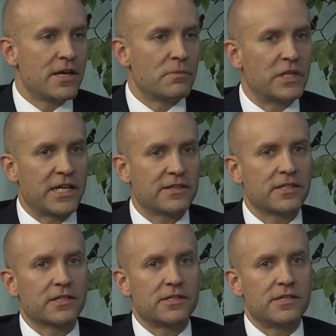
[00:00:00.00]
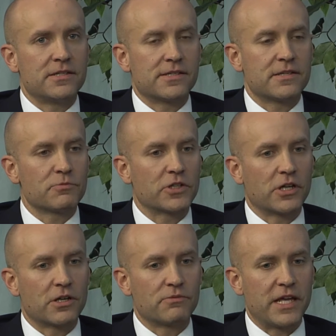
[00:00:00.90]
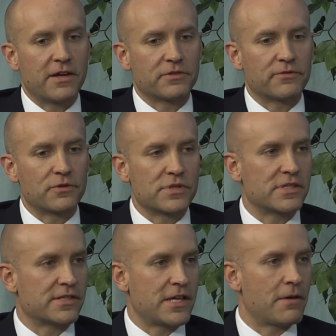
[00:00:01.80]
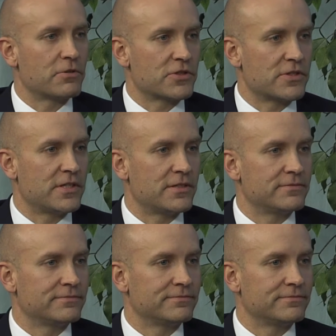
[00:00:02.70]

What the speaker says: But I think in some regard, we have to first establish that